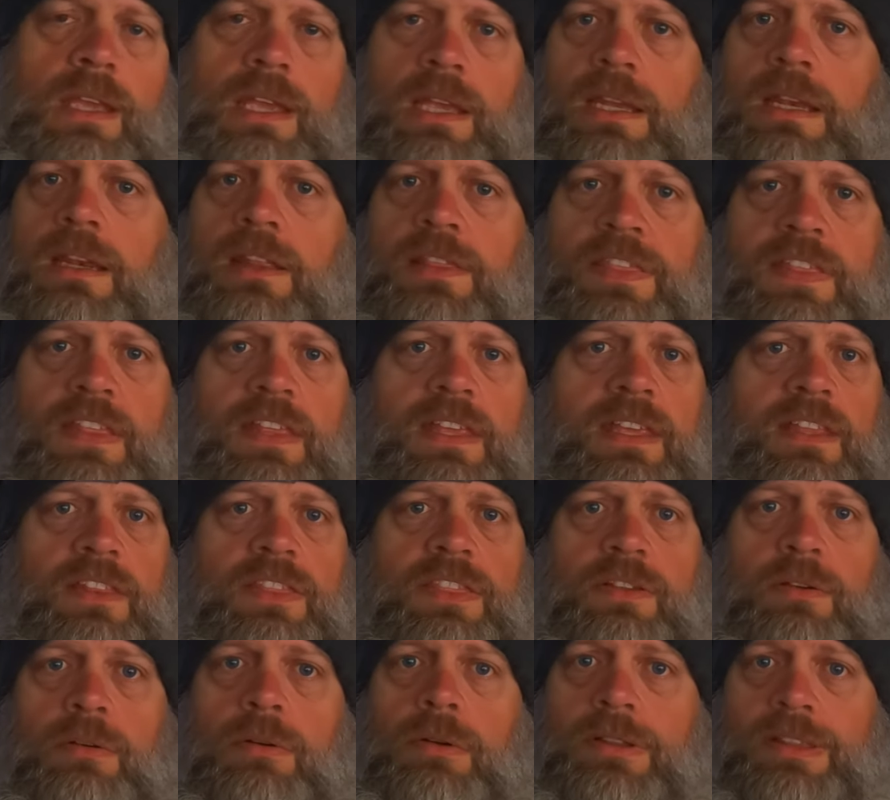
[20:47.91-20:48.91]
Anything
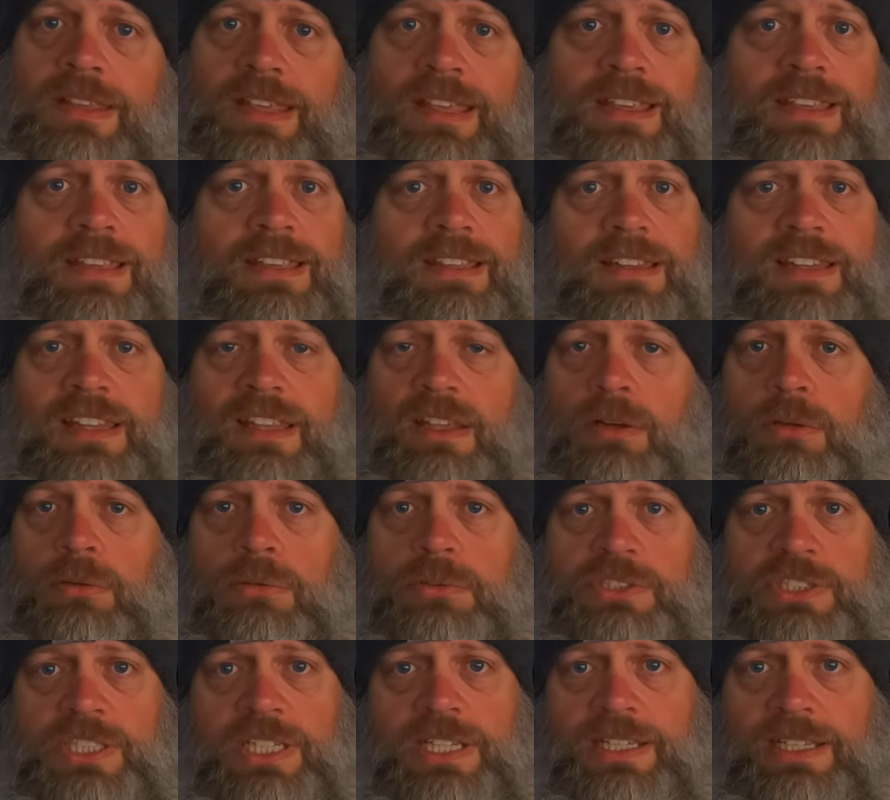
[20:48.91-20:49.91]
can throw a kink in the
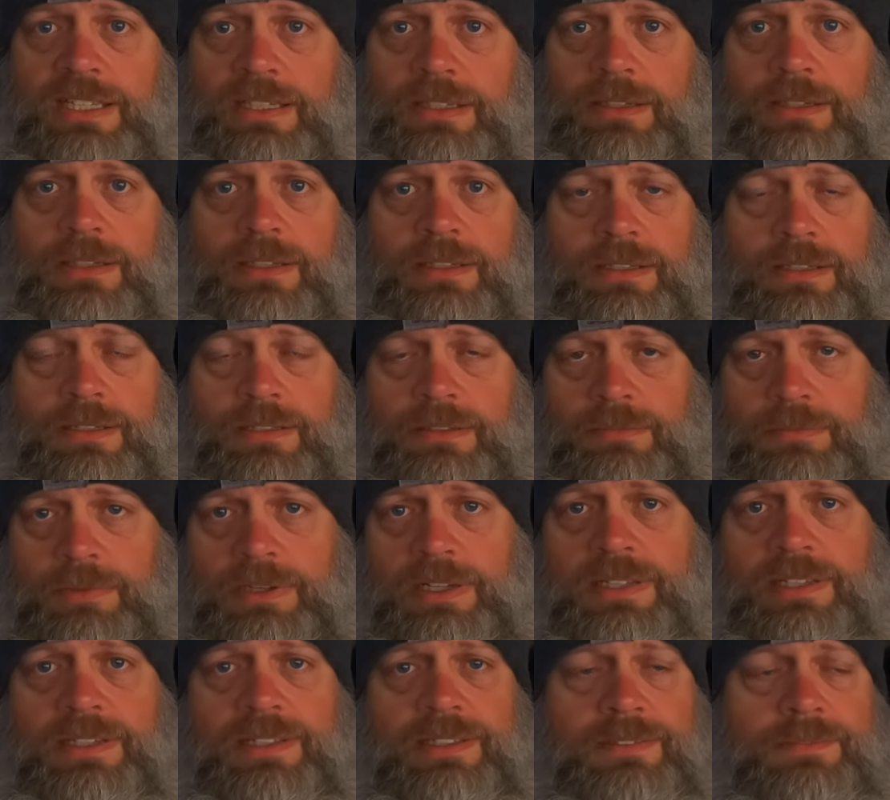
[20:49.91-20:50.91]
old chain,
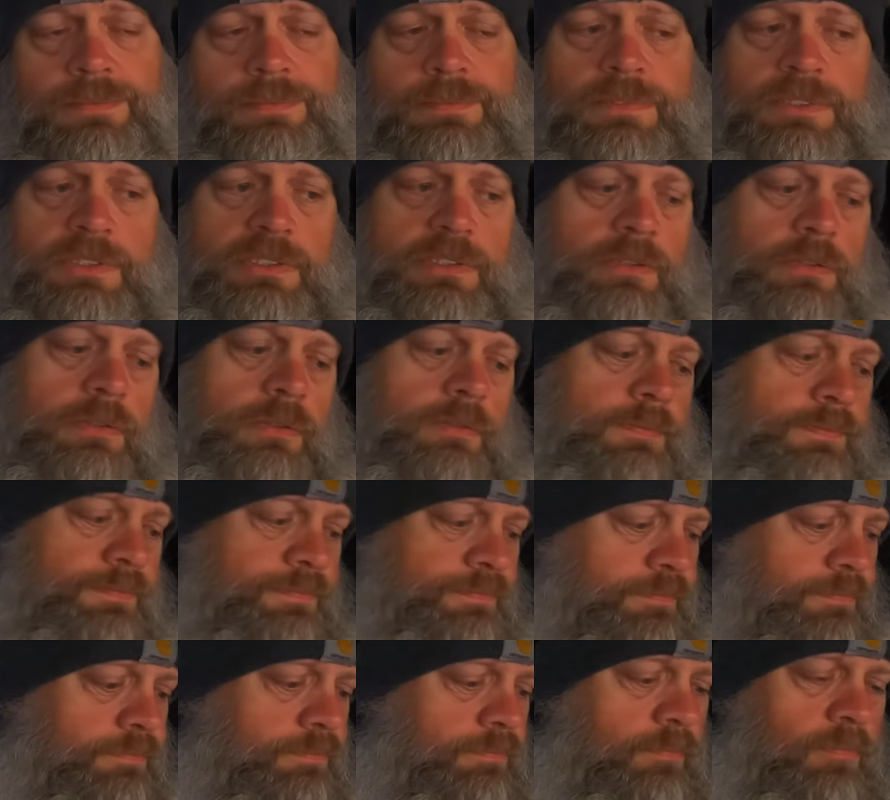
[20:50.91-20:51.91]
right? So,
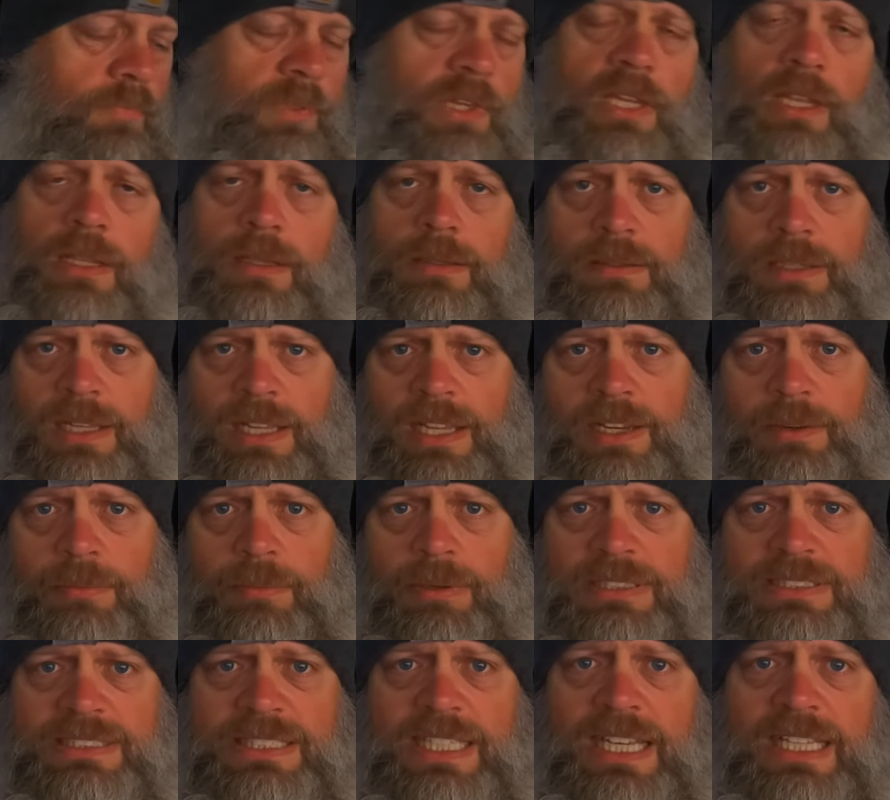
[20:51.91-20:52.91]

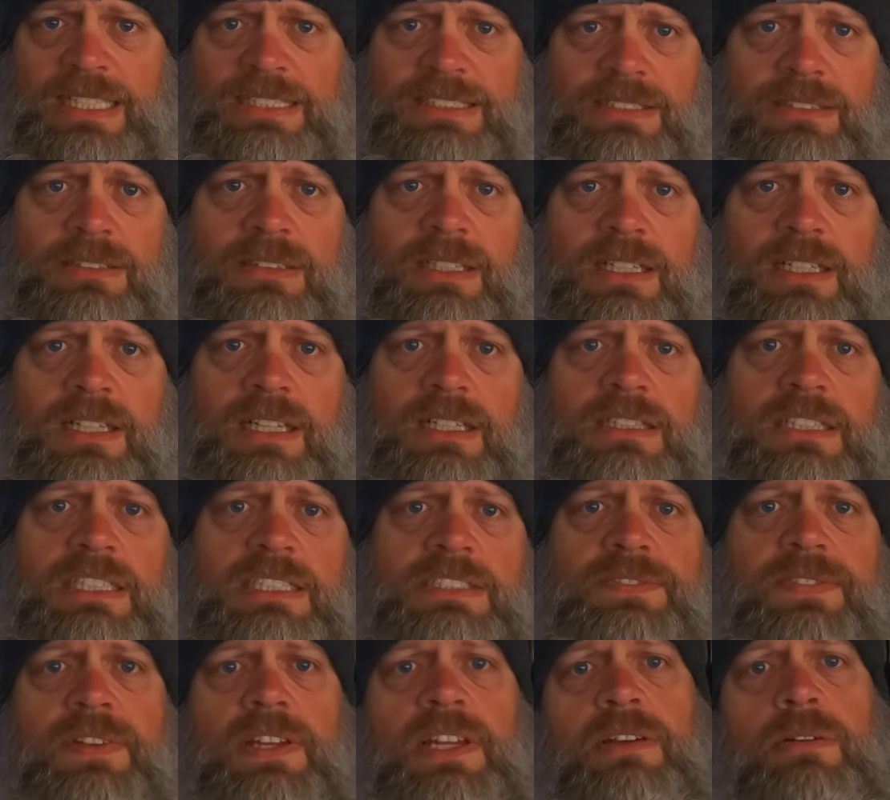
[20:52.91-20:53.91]
anyways, guys, I'm gonna cut
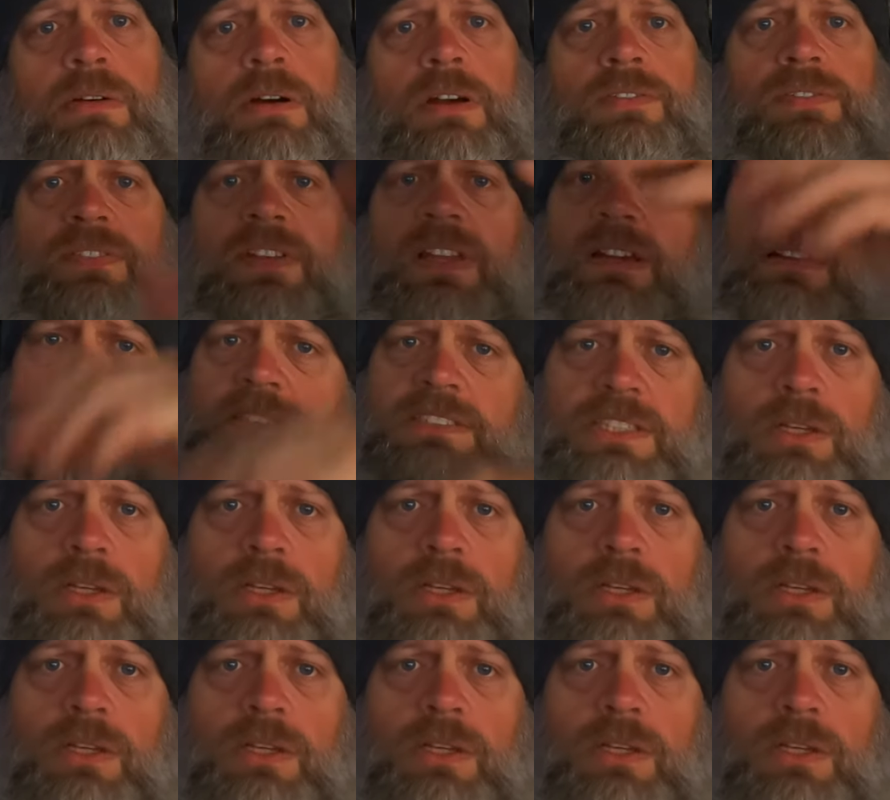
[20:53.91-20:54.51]
this video off now.